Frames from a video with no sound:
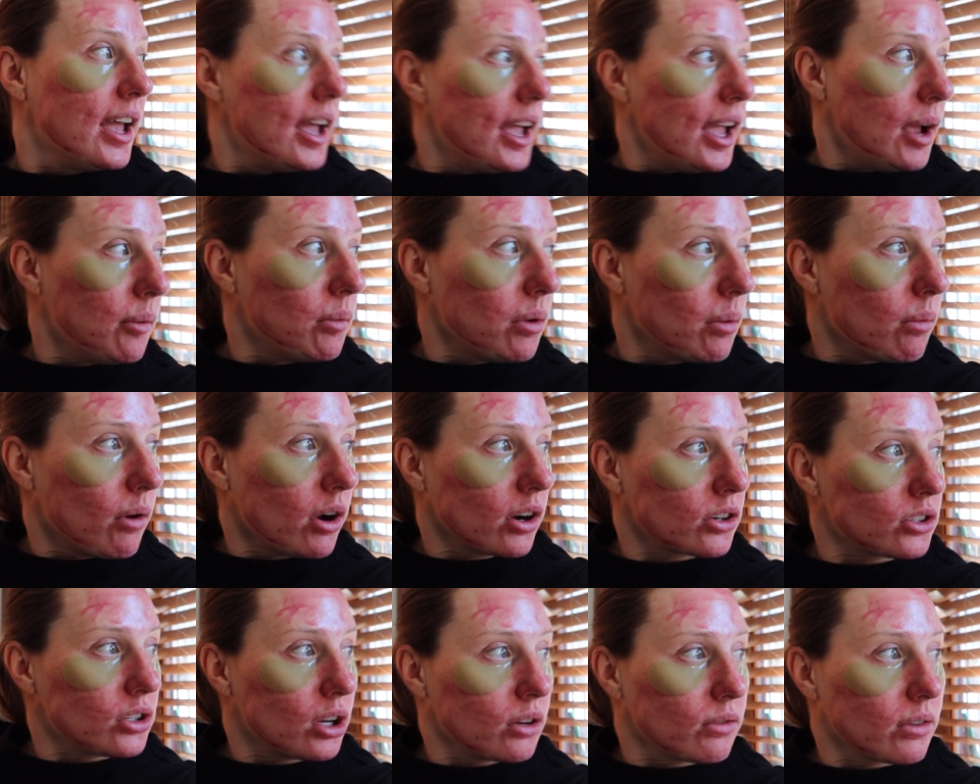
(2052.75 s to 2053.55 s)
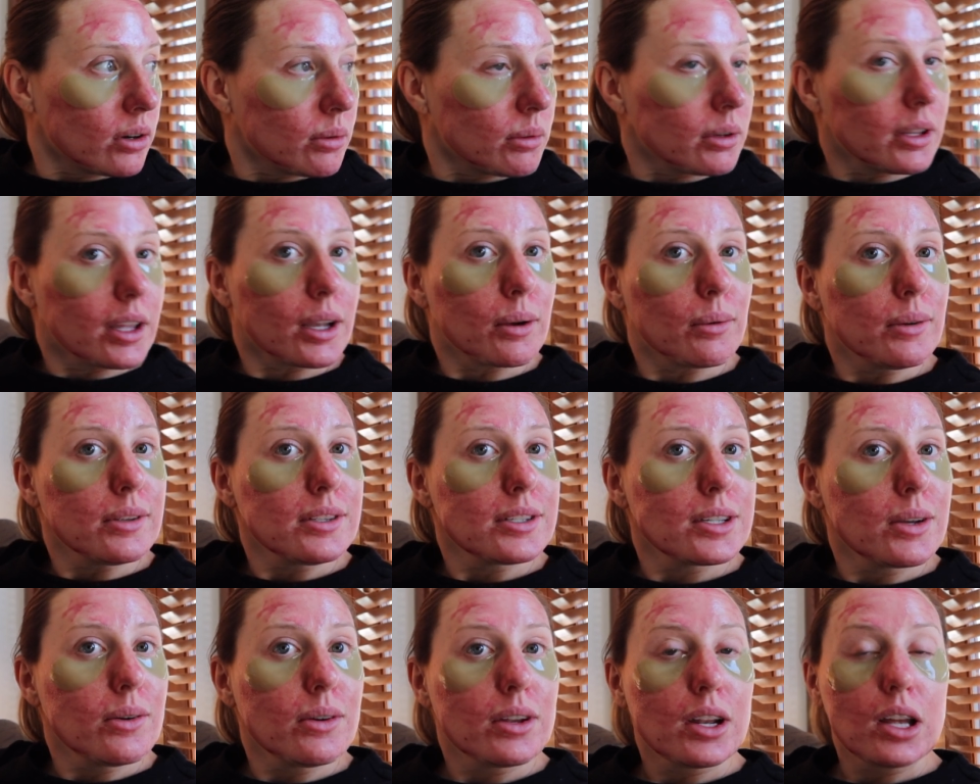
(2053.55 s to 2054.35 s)
and we walked over and we're like,
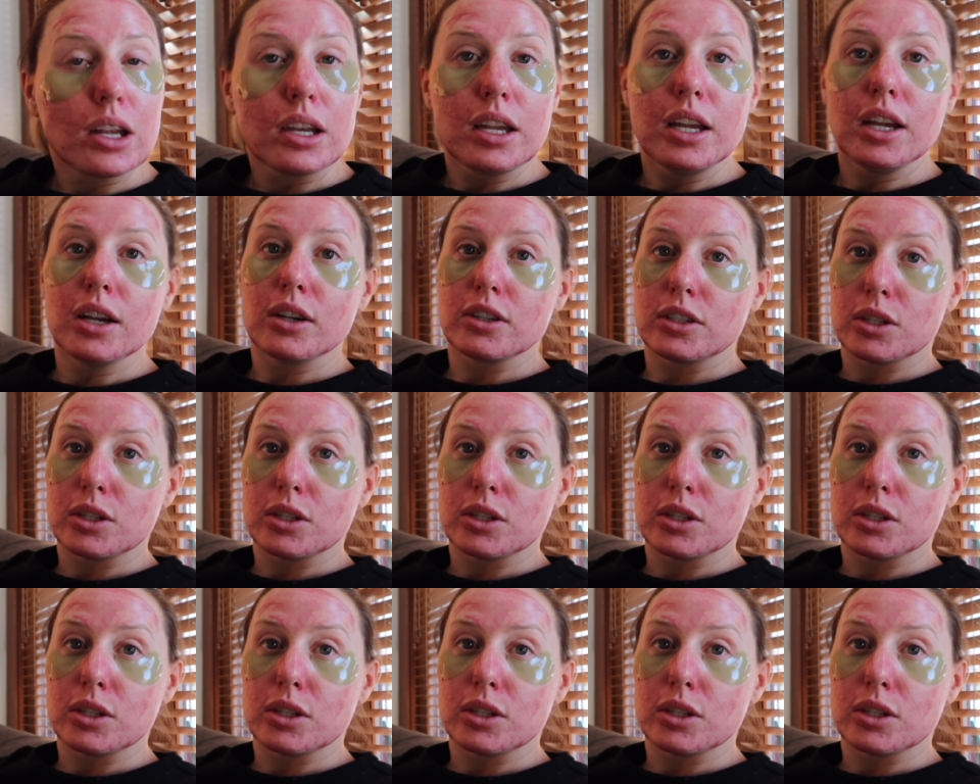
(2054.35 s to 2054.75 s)
what's going on here?